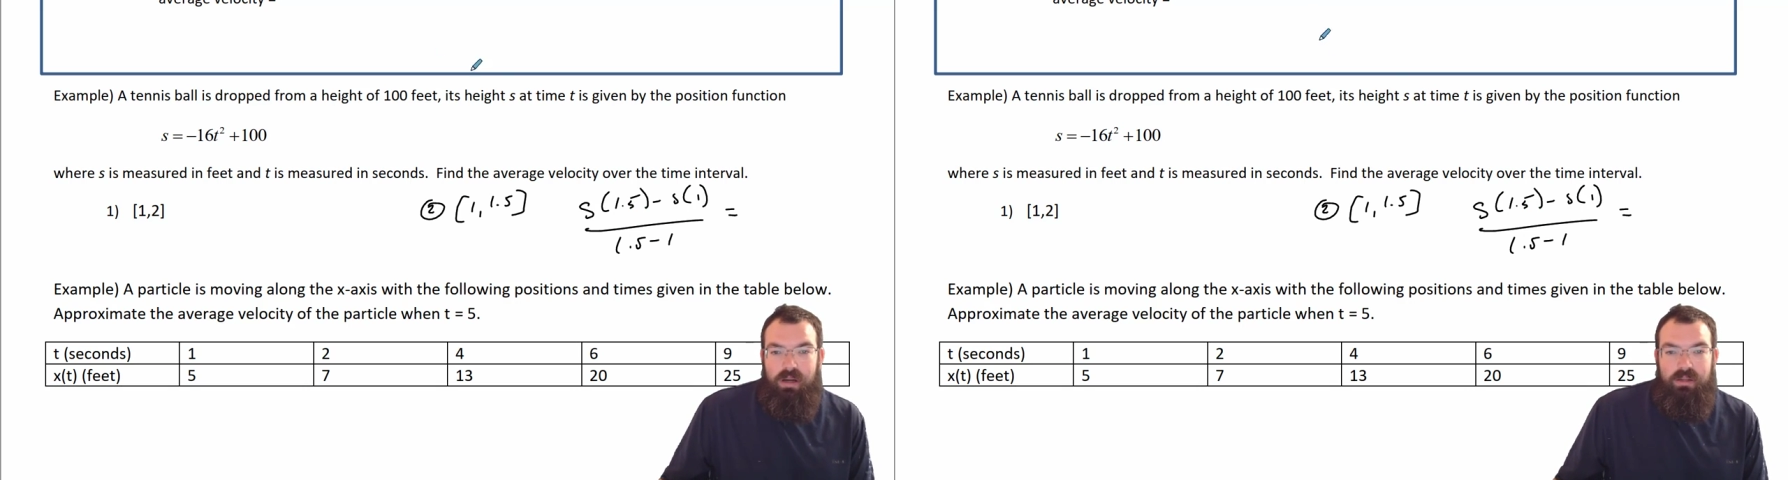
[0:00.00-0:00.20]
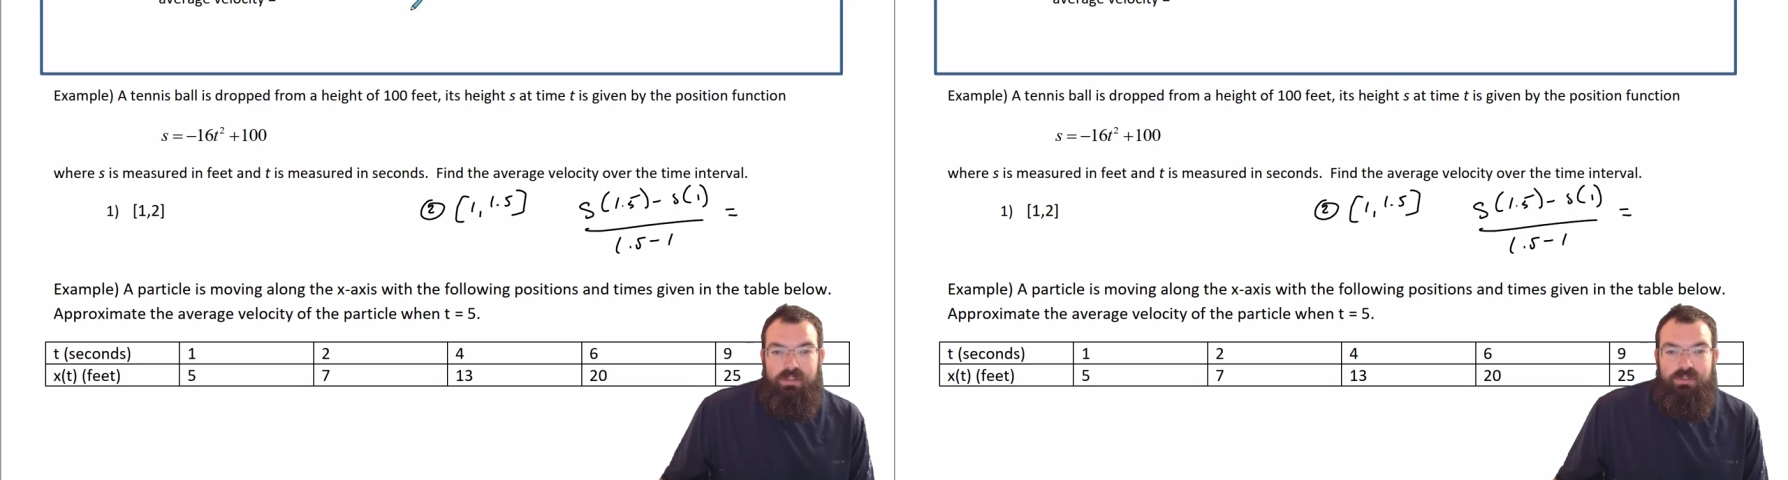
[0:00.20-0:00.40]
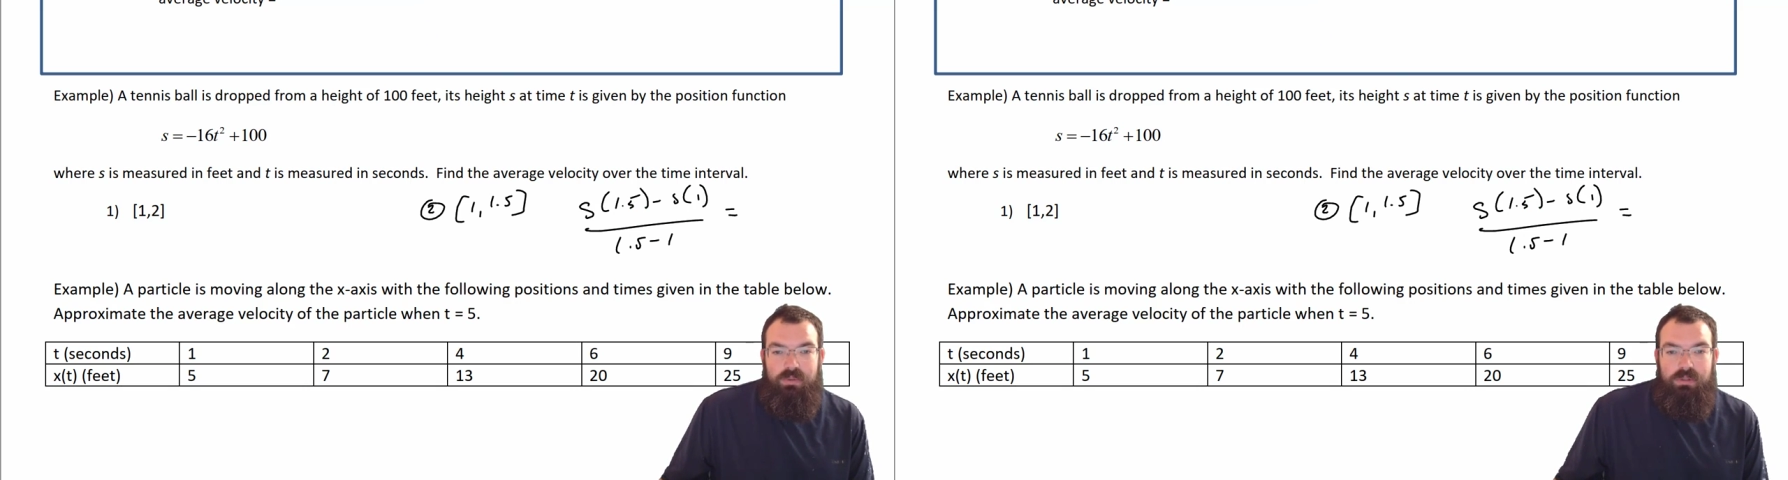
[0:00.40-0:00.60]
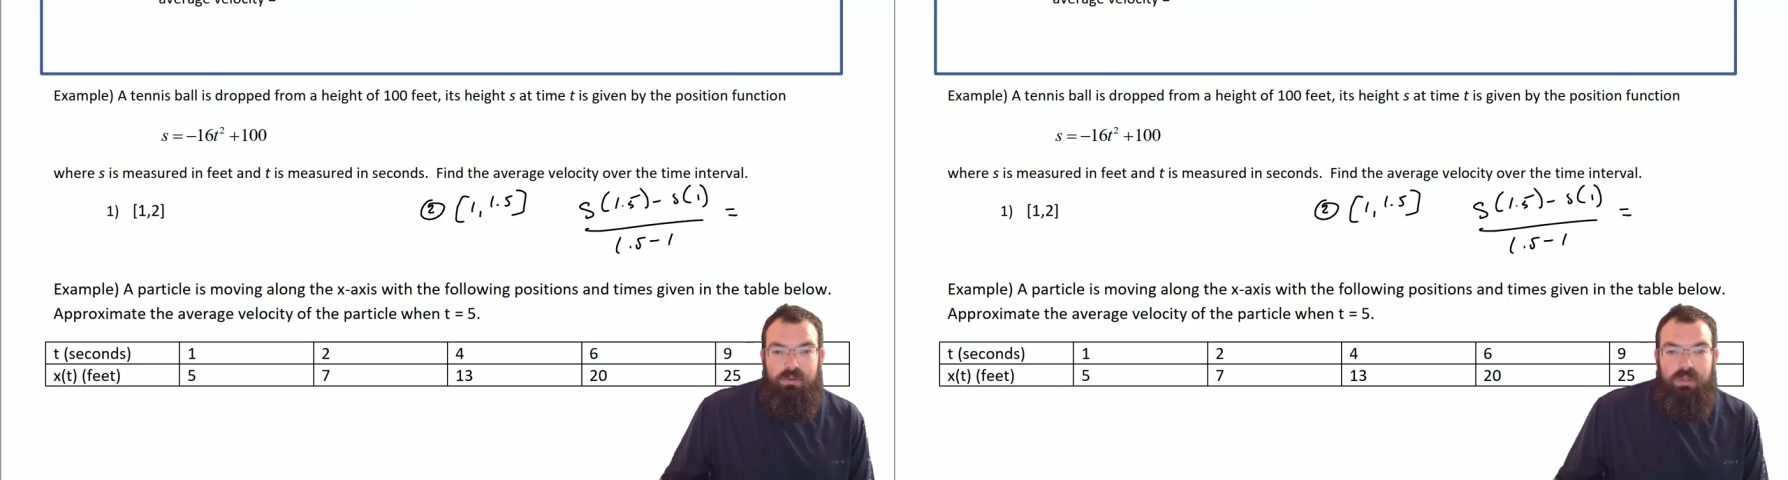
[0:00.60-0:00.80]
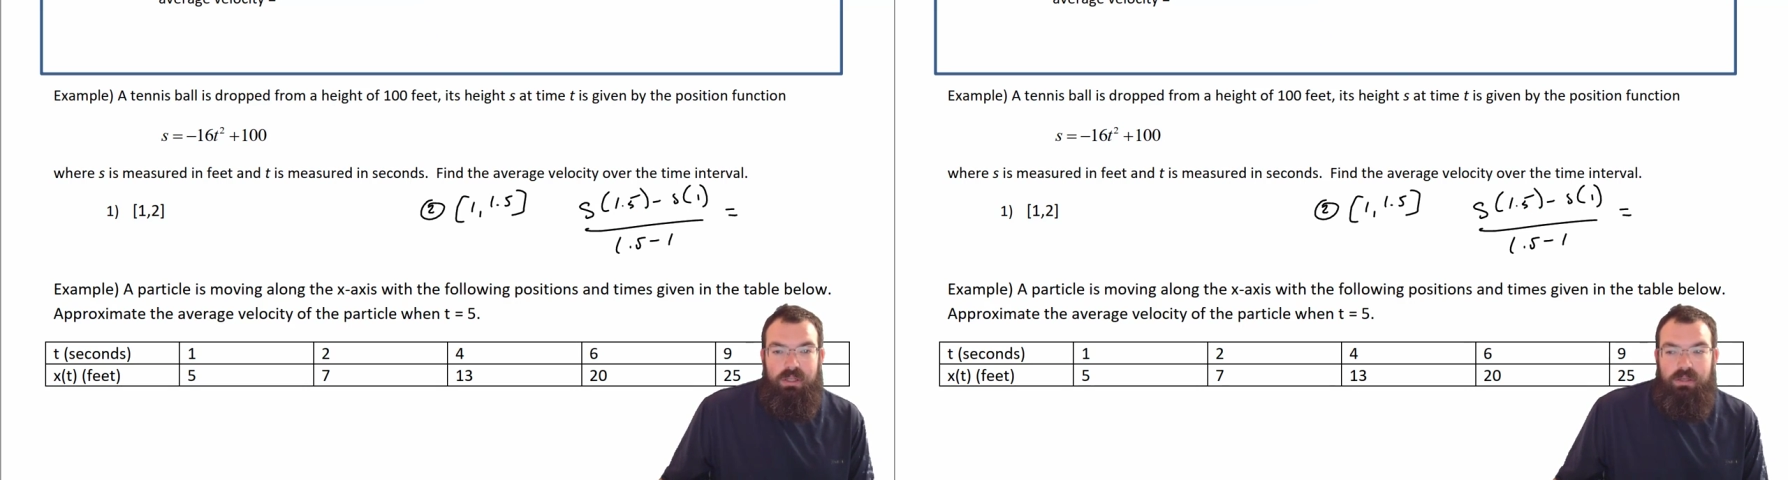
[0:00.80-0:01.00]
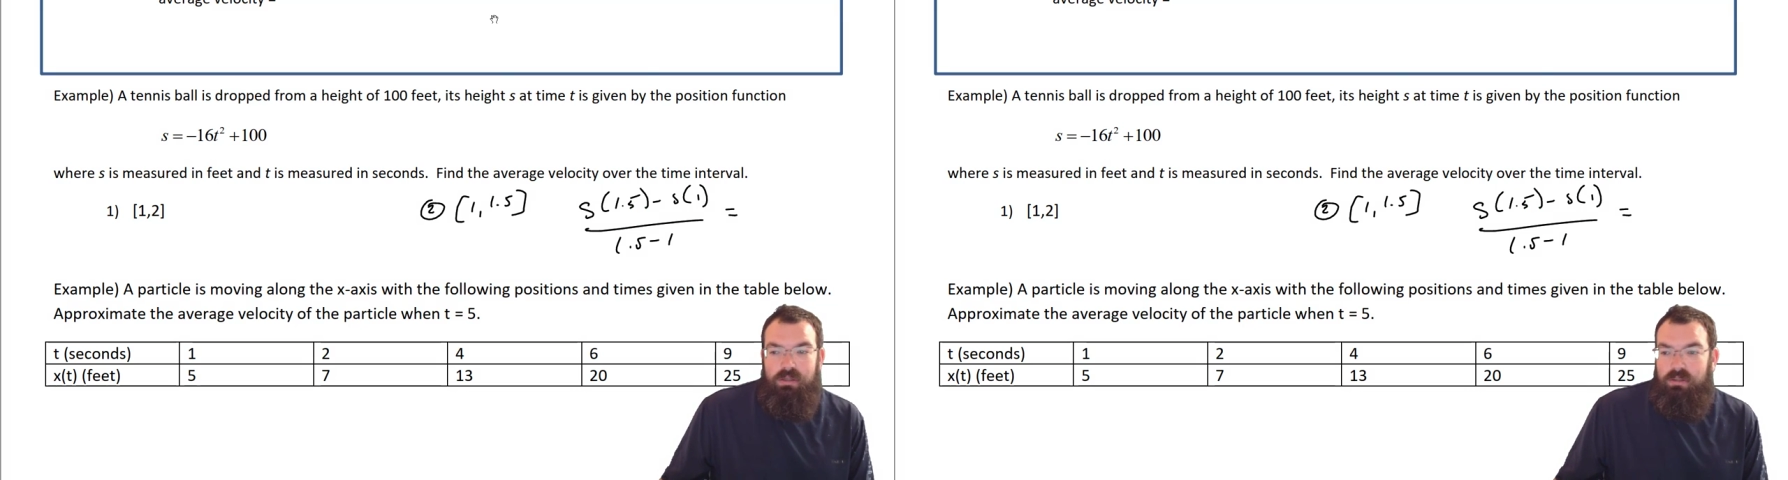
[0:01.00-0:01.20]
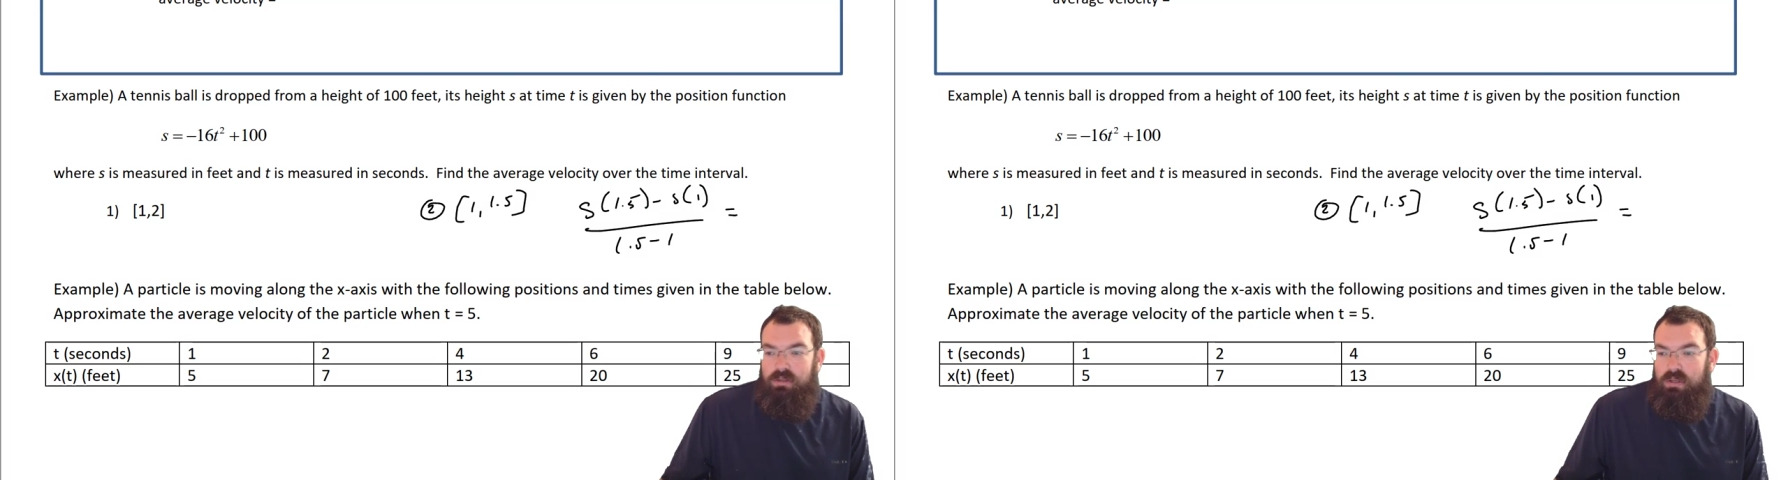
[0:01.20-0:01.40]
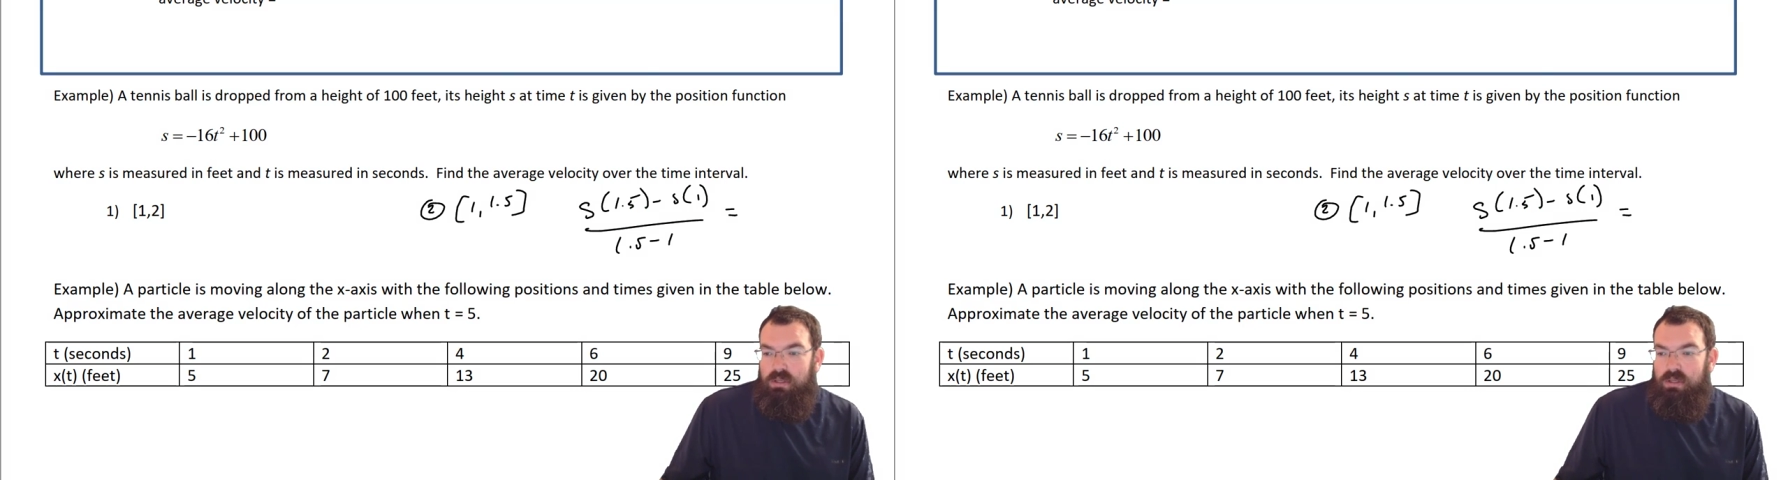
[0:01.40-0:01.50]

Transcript: out on this one. Hold on here.